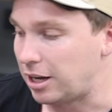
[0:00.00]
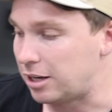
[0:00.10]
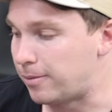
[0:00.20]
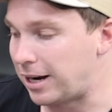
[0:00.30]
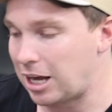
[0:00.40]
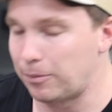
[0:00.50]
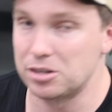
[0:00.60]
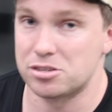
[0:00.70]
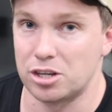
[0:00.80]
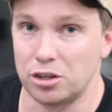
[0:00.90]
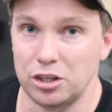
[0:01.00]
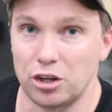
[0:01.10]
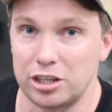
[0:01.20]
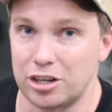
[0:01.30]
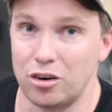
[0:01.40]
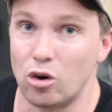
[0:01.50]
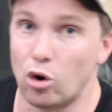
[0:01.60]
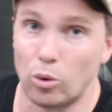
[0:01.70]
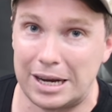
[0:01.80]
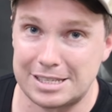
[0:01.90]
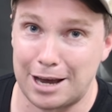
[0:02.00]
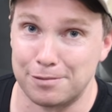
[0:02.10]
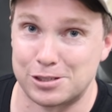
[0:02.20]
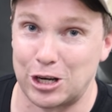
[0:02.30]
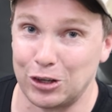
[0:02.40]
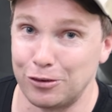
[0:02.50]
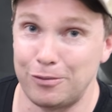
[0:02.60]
no matter how much solar you got, you don't always have solar.